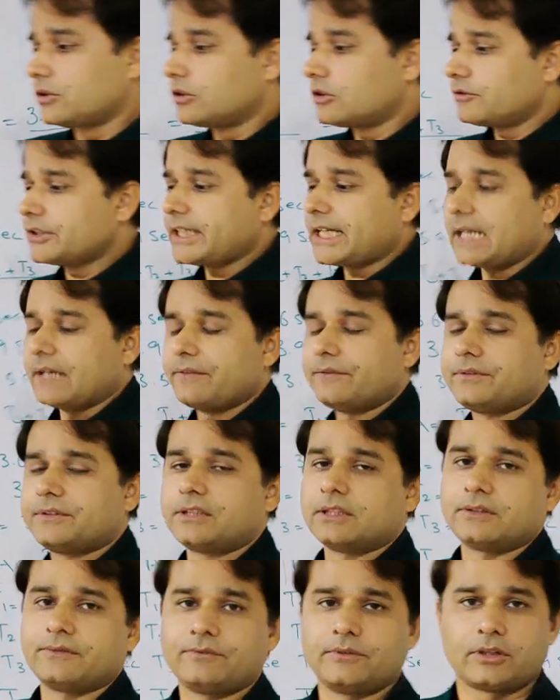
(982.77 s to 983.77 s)
Now we have
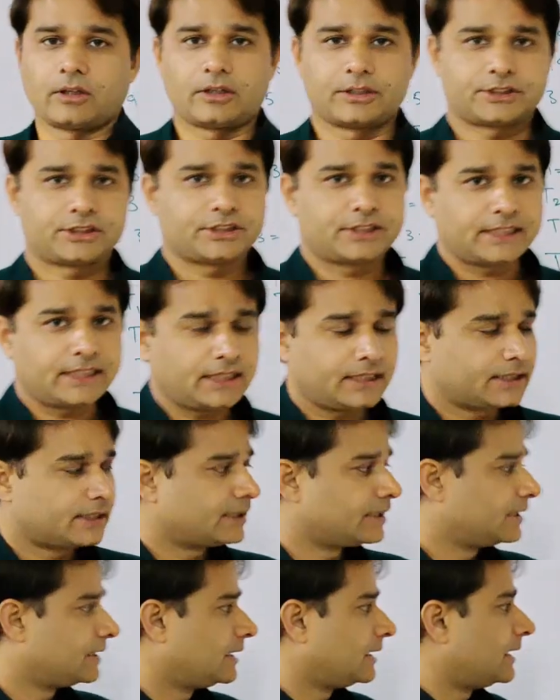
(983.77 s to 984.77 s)
velocity
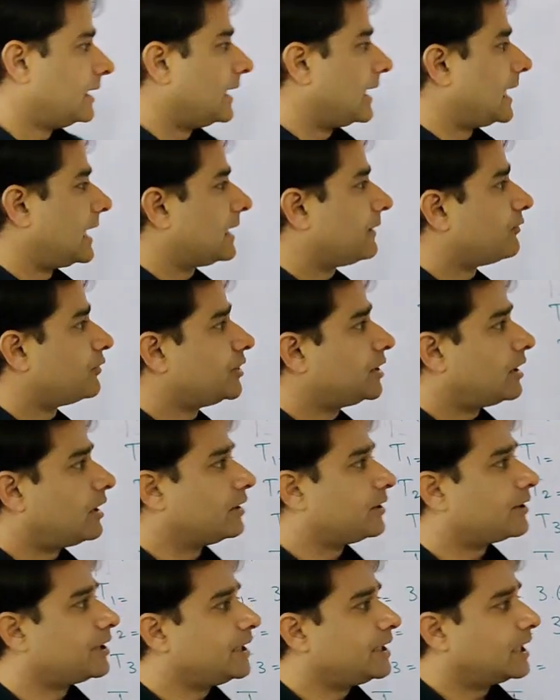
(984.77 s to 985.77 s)
and we
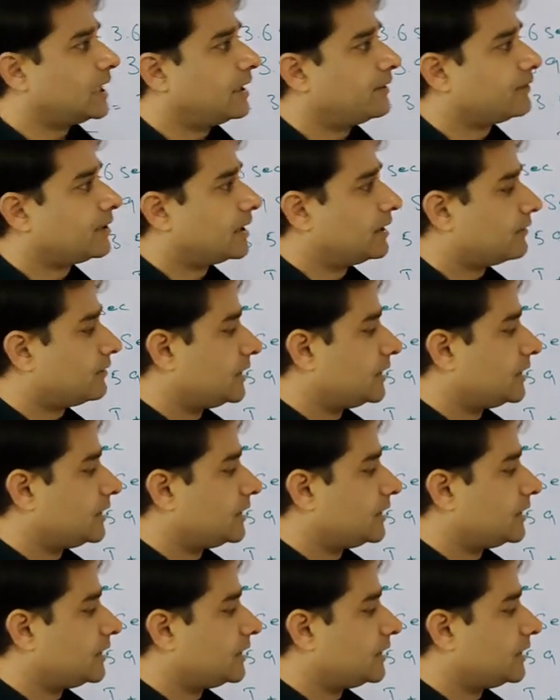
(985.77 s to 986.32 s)
already have